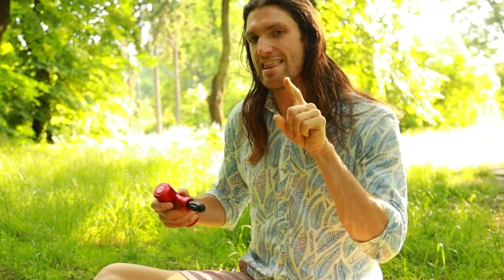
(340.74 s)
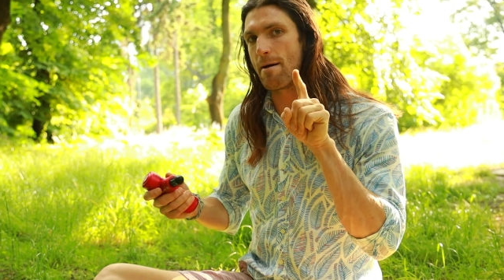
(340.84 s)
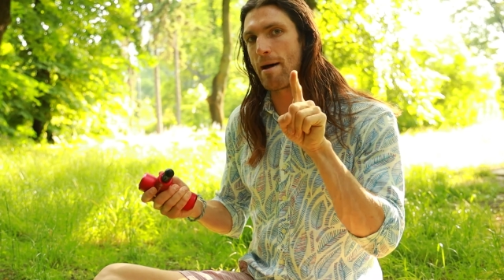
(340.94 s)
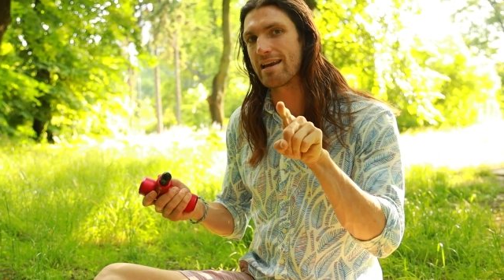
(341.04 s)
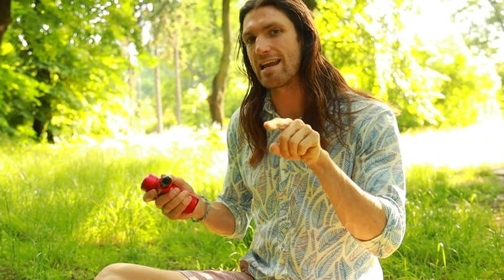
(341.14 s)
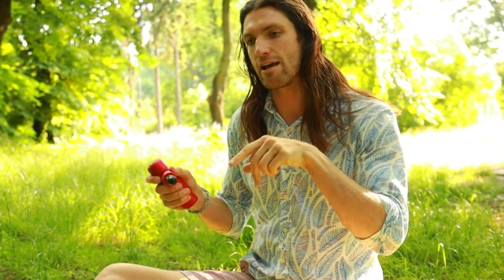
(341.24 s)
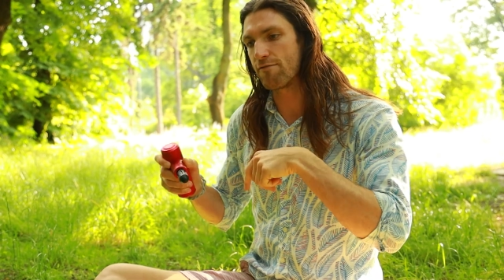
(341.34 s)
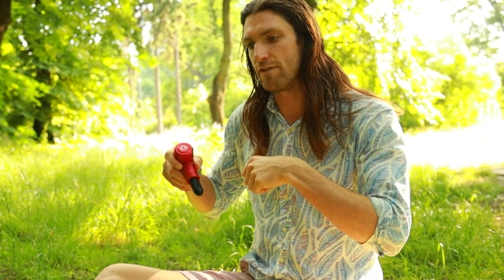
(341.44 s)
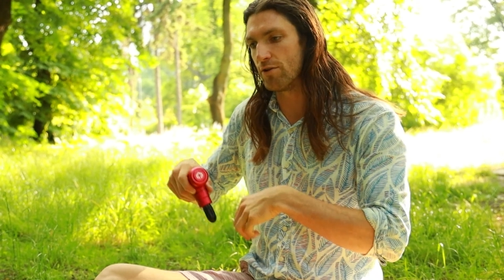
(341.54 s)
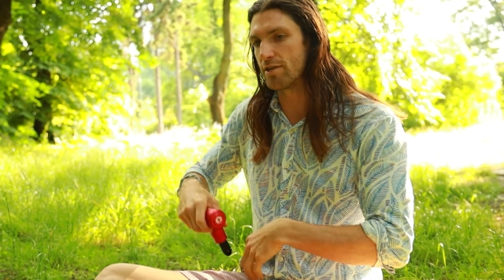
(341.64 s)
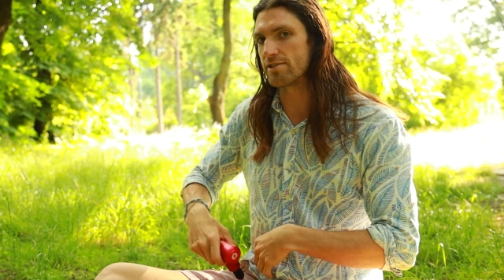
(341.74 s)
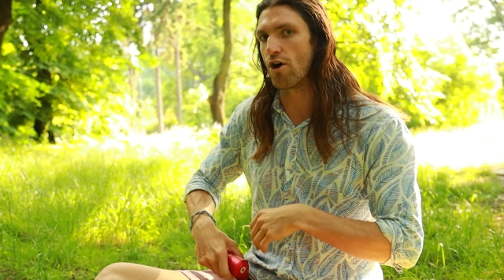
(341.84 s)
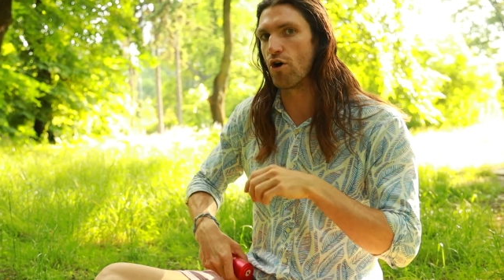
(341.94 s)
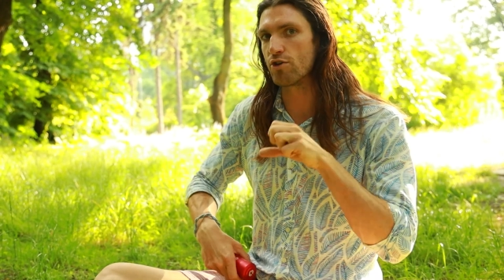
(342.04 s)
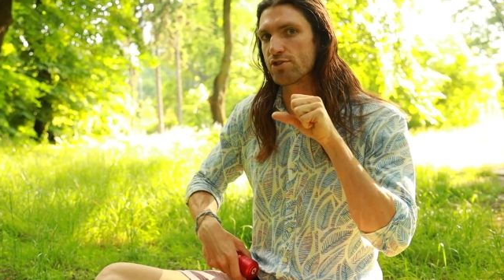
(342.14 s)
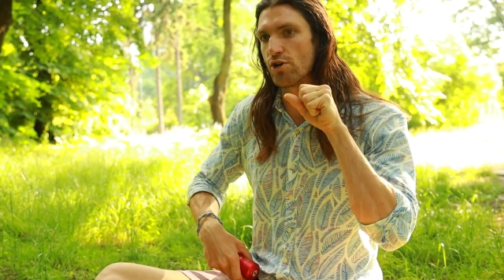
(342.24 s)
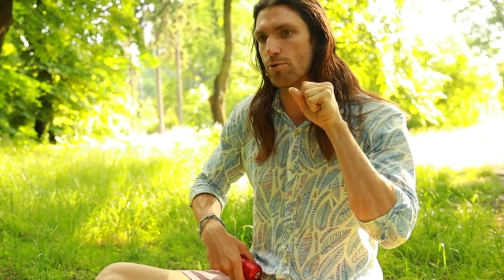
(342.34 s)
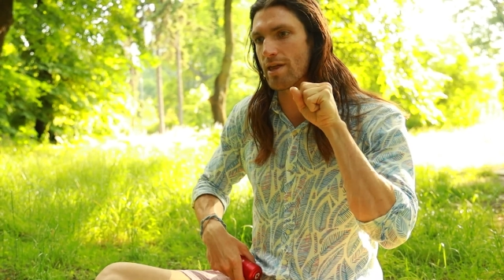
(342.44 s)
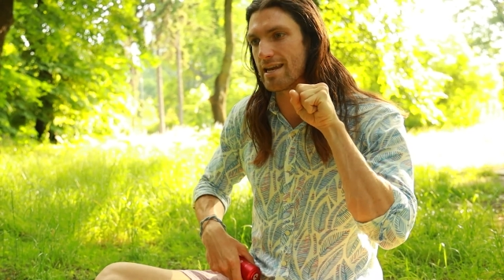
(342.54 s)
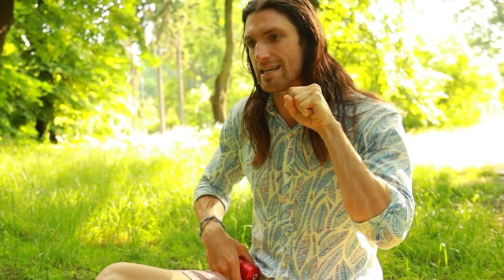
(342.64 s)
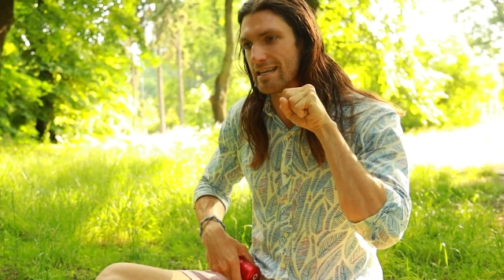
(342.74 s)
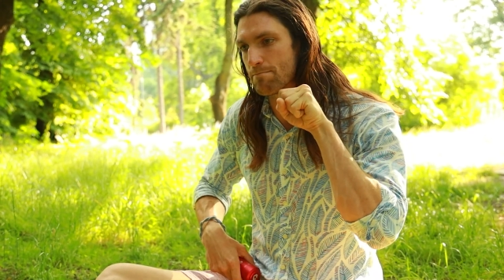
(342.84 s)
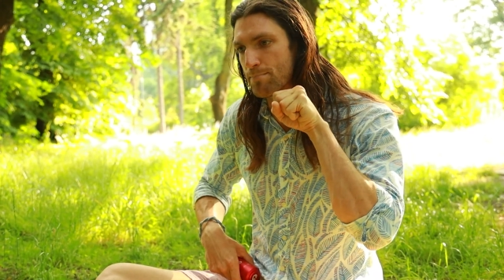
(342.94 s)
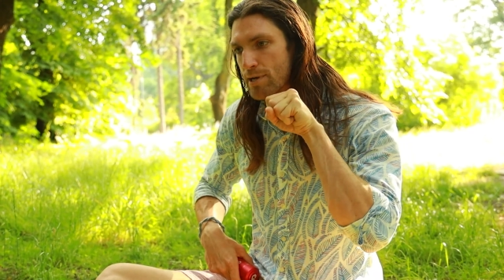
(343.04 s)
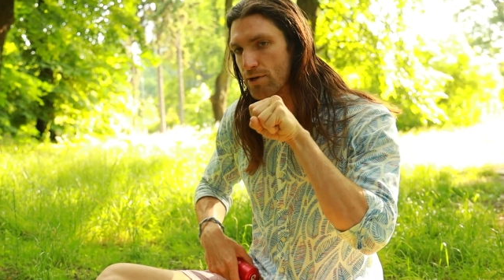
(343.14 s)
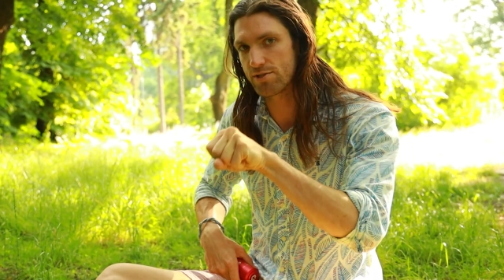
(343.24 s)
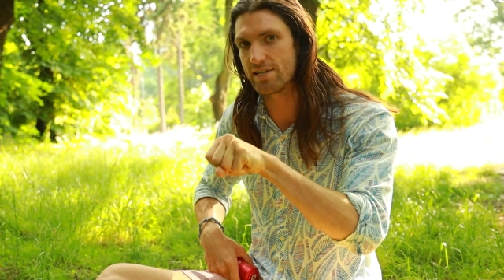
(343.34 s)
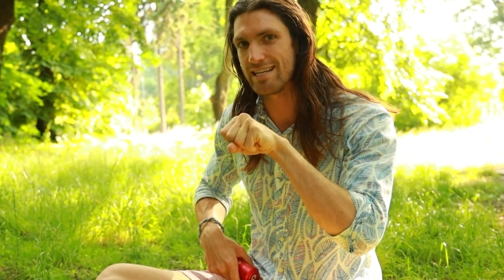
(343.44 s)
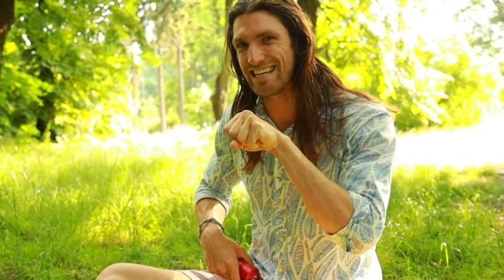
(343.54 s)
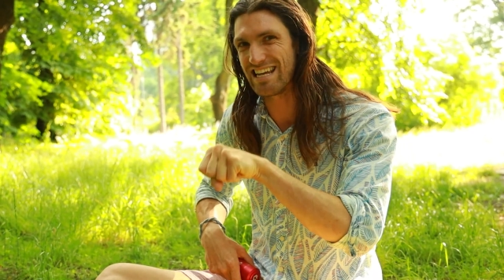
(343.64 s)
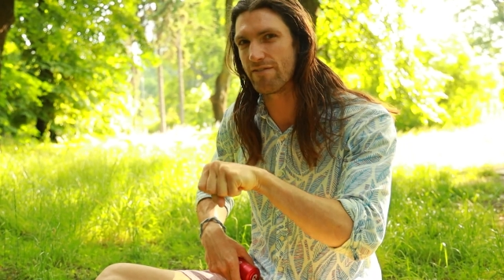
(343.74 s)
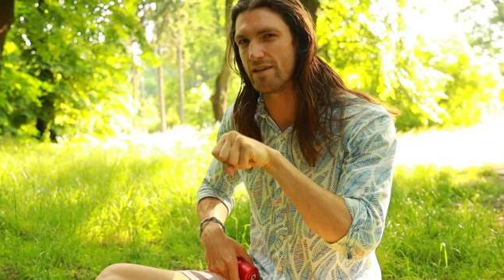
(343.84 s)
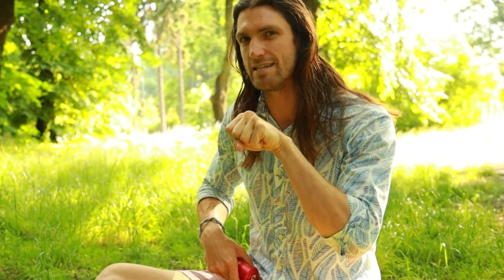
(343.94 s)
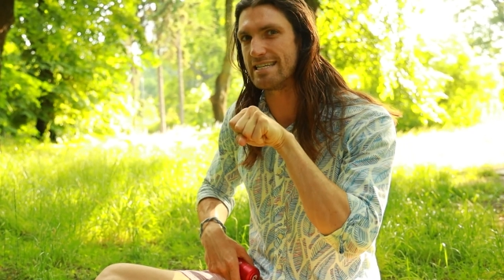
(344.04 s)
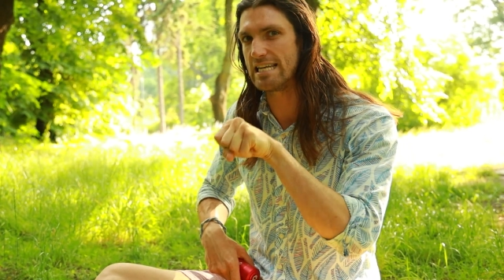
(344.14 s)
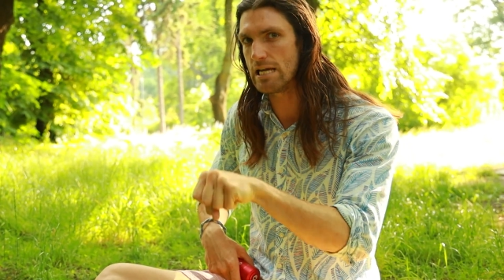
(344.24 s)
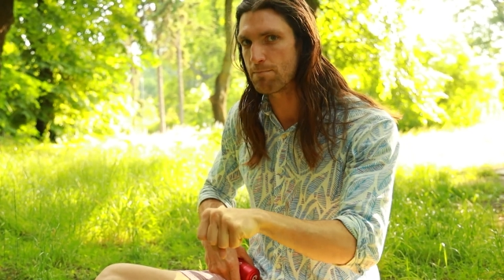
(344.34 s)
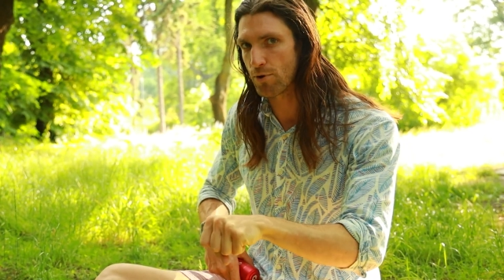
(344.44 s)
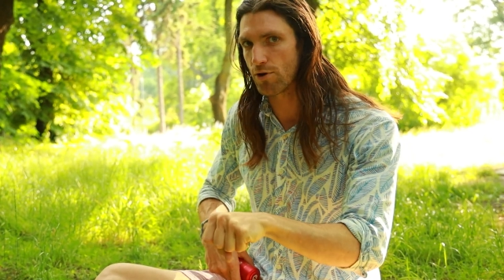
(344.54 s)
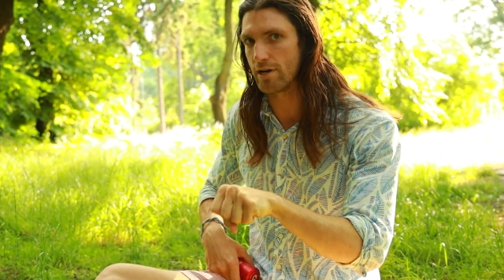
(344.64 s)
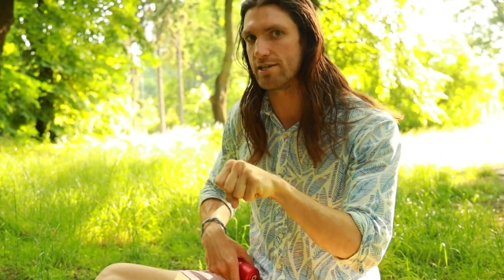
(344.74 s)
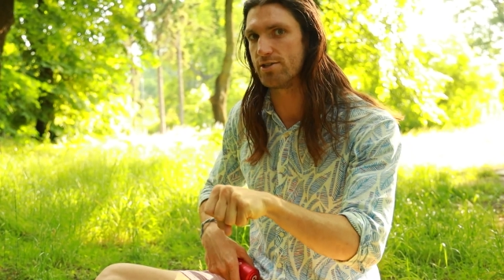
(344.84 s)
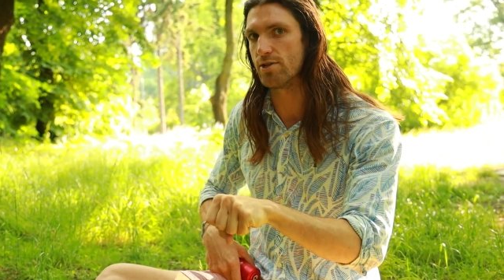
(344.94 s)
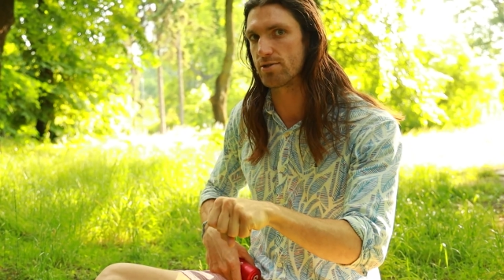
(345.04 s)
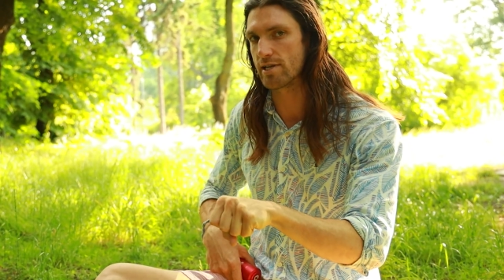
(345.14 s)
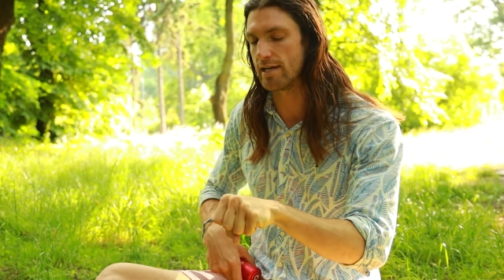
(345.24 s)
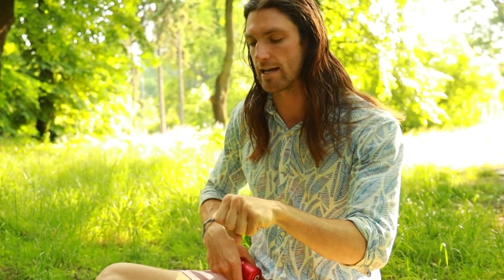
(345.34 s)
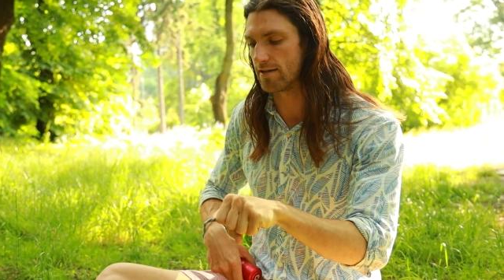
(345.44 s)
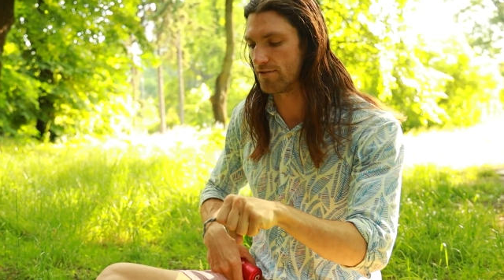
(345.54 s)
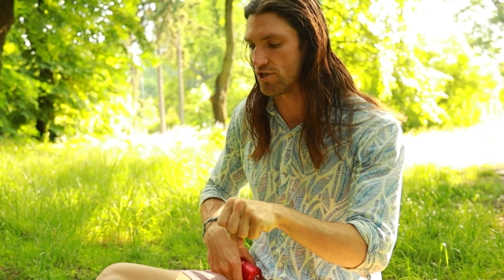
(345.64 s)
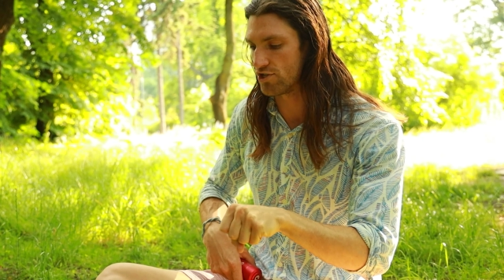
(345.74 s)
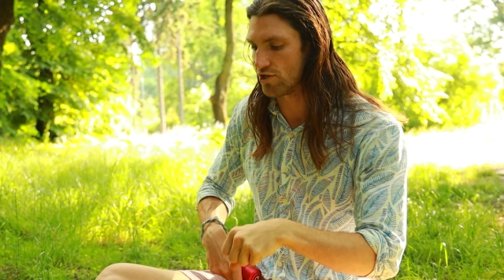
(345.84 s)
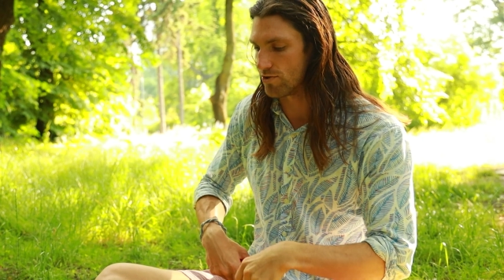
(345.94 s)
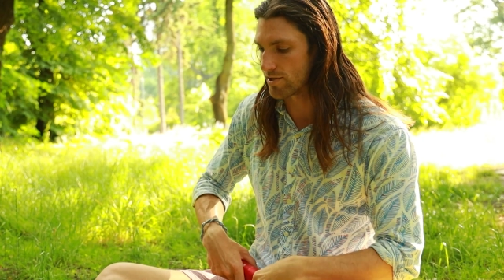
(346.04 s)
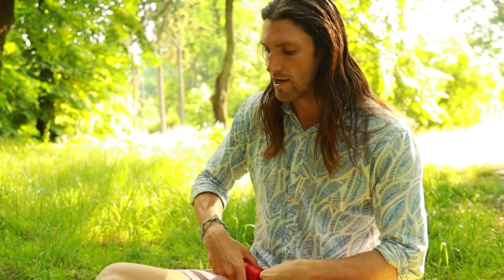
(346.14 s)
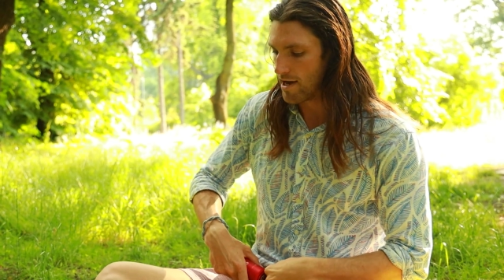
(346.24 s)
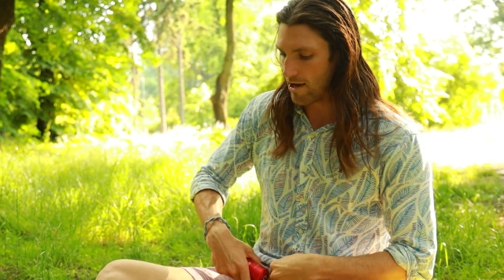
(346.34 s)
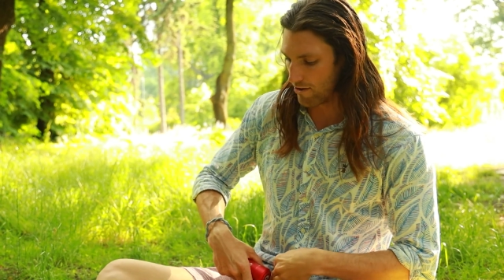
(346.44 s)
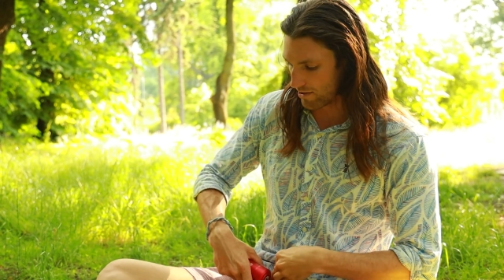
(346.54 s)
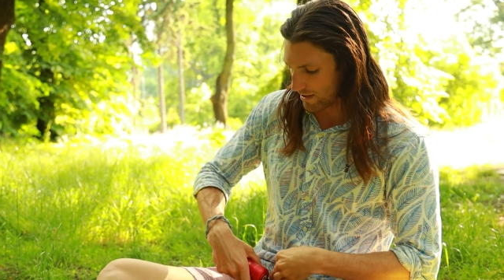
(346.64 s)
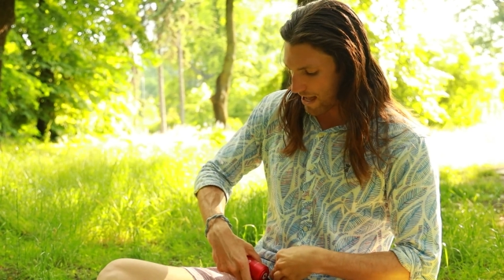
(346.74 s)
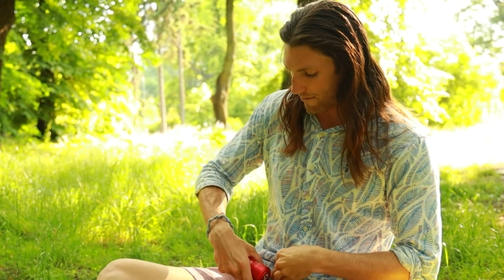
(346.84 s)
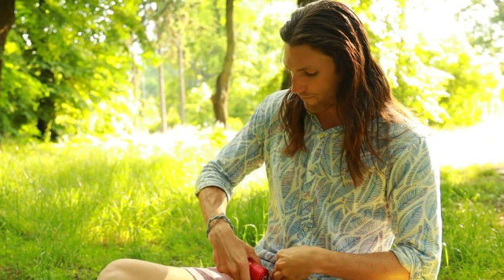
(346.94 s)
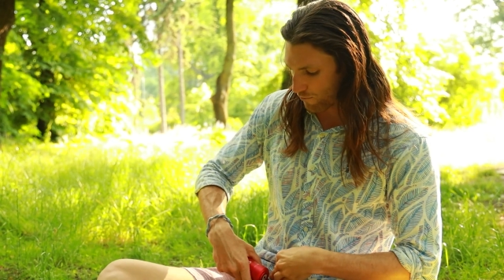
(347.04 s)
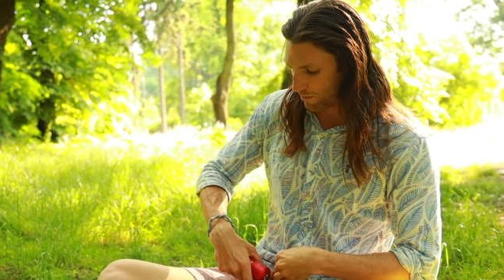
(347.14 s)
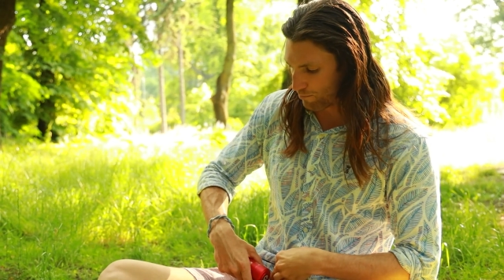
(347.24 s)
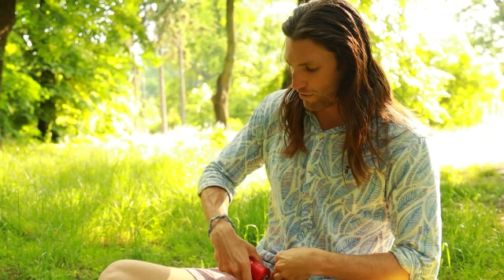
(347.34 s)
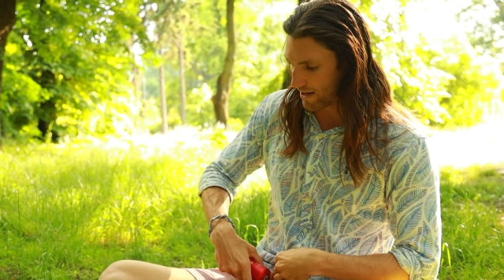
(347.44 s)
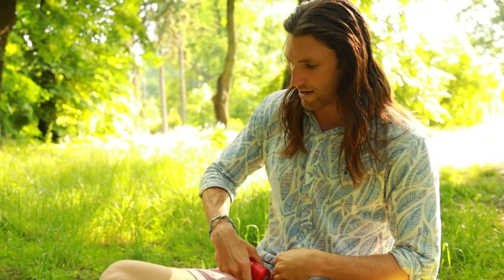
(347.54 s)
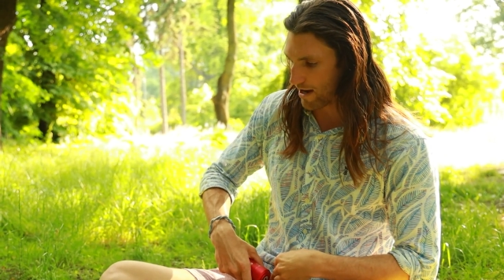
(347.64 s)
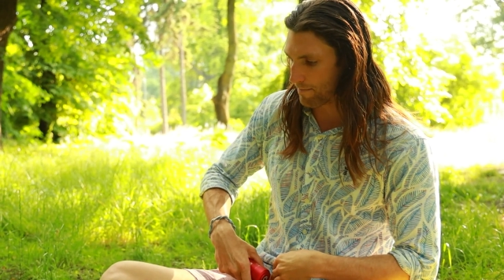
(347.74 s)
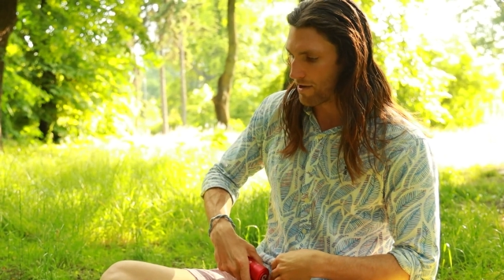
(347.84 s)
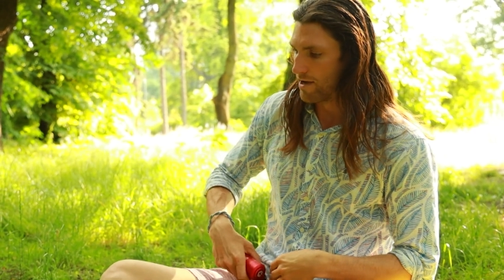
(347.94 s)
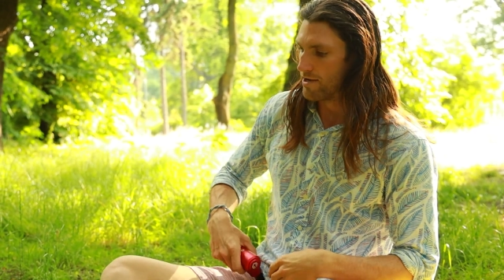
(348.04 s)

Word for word: that magnetic field is also then piercing even deeper into those connective tissues and allowing for a breakup.